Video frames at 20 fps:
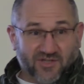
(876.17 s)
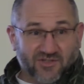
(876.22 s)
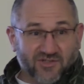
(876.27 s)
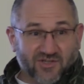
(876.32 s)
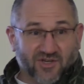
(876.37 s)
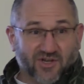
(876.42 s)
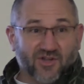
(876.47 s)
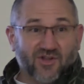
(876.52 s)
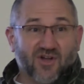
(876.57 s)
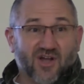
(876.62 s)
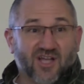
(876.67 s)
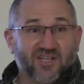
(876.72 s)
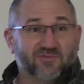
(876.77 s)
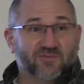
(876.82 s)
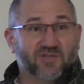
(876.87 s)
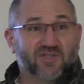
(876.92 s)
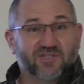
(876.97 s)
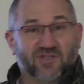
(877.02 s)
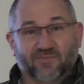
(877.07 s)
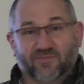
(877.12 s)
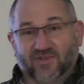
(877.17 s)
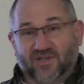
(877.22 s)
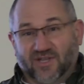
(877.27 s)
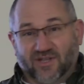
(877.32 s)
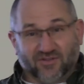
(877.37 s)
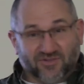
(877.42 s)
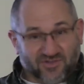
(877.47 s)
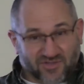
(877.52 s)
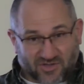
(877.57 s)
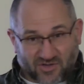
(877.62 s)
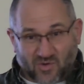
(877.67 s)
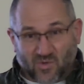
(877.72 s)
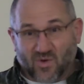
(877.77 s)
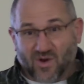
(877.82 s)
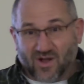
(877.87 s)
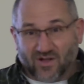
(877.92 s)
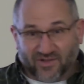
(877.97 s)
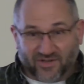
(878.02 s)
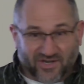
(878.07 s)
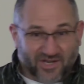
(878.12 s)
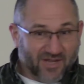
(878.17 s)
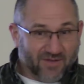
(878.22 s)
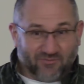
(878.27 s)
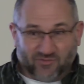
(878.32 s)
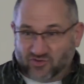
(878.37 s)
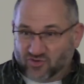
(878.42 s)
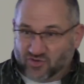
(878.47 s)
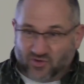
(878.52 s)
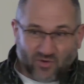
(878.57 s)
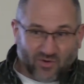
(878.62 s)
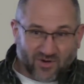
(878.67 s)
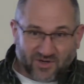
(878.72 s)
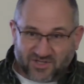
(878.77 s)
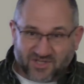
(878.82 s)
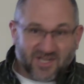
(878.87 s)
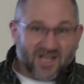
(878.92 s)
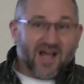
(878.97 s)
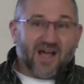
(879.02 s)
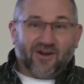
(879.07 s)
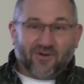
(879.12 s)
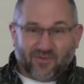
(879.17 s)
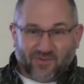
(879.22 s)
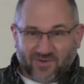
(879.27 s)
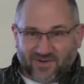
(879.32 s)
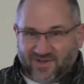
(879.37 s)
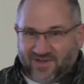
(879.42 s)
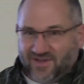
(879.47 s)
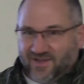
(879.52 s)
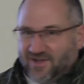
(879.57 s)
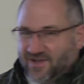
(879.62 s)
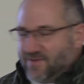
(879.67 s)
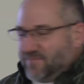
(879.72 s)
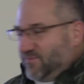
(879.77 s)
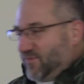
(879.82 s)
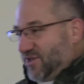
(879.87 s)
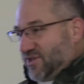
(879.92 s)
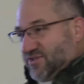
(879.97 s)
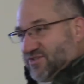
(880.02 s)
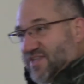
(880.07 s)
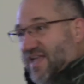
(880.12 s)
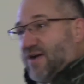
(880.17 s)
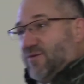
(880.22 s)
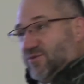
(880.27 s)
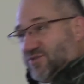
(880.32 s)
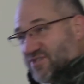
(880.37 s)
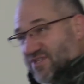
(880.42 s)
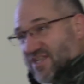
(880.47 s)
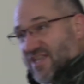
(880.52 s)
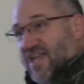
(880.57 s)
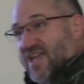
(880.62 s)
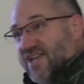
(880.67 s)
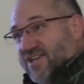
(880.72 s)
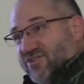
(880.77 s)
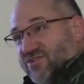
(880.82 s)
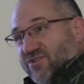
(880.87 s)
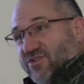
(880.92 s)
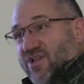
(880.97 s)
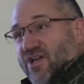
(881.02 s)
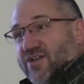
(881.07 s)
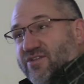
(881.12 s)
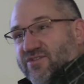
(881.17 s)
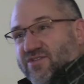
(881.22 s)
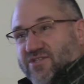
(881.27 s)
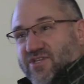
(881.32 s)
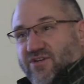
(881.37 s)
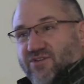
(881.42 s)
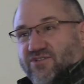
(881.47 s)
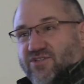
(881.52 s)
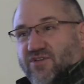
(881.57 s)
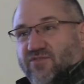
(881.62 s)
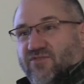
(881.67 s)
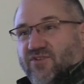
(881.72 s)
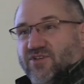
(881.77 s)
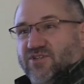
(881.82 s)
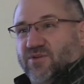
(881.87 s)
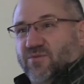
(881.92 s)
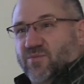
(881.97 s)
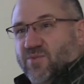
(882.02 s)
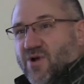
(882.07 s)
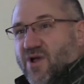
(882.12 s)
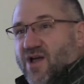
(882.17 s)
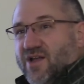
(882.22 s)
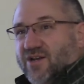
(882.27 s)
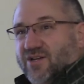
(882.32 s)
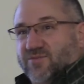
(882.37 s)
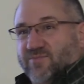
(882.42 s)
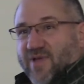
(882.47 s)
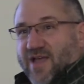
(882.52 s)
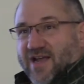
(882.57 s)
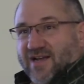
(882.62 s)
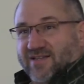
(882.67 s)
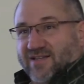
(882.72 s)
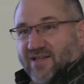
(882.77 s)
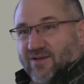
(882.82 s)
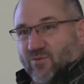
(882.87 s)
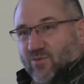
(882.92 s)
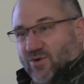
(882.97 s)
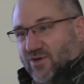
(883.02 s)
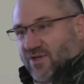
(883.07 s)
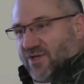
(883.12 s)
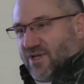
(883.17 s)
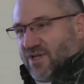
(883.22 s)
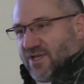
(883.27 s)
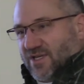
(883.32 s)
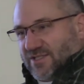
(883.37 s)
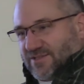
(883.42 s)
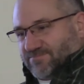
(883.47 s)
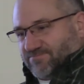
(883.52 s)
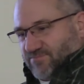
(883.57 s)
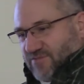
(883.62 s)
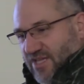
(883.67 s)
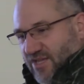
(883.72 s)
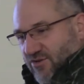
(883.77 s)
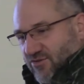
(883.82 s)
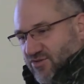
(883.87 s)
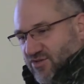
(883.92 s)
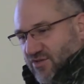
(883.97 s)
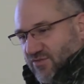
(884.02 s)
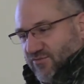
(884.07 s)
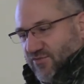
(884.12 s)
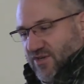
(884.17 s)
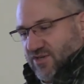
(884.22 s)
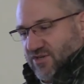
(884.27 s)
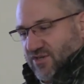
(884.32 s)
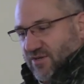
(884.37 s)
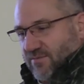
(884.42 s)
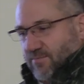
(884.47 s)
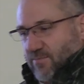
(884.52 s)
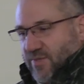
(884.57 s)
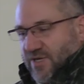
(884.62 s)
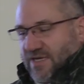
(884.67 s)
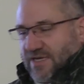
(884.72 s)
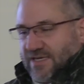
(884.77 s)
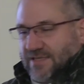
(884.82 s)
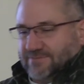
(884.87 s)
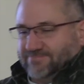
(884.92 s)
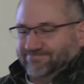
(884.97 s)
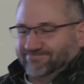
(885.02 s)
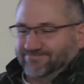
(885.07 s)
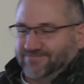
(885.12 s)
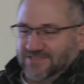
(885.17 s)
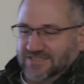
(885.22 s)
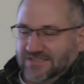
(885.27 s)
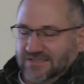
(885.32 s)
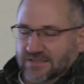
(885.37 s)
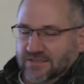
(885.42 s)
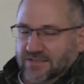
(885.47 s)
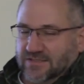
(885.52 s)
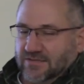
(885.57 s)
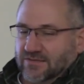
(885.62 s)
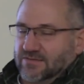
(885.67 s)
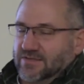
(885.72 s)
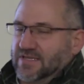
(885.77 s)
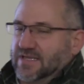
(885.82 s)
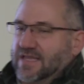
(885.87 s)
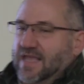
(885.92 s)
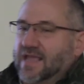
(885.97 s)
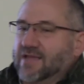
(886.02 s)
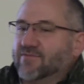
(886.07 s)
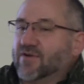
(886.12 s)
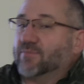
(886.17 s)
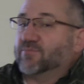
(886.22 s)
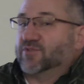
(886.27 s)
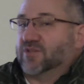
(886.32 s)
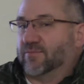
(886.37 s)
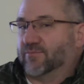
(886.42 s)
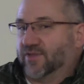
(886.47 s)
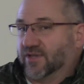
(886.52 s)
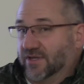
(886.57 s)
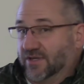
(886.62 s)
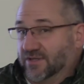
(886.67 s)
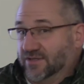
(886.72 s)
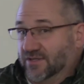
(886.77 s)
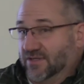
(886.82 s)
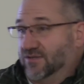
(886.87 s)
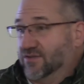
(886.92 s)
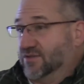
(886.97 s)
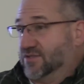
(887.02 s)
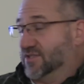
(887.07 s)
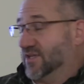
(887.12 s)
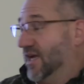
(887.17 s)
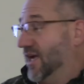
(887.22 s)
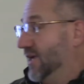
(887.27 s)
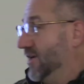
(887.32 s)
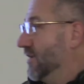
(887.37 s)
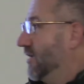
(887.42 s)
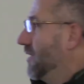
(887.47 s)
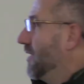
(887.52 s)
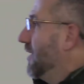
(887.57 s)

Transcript: It's gonna cost me something else in quality, I'm sure, it's got it. Because that was the case. A lot of these energy efficient products back then were energy efficient, but you, know, you gave up something on the other side.